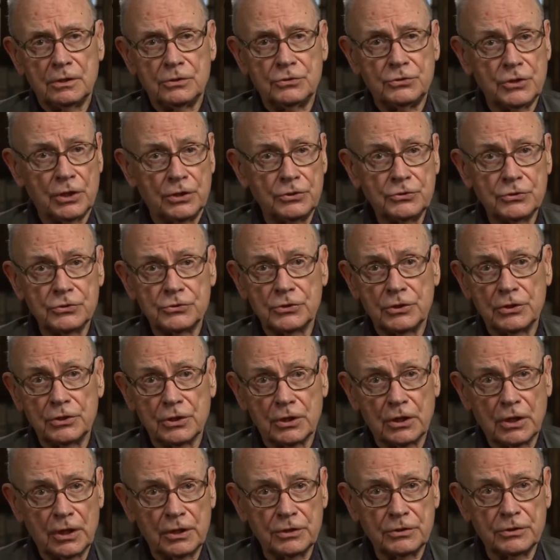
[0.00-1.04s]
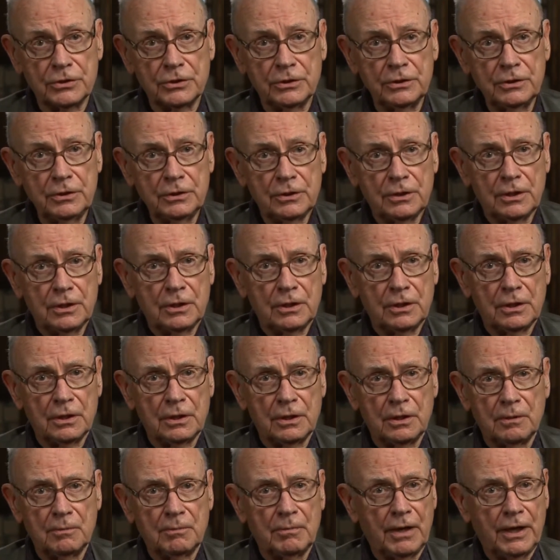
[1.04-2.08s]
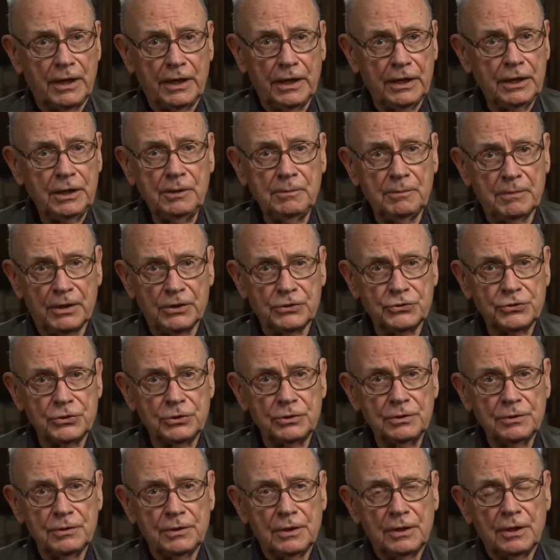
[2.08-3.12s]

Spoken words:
judges in the country by any measure,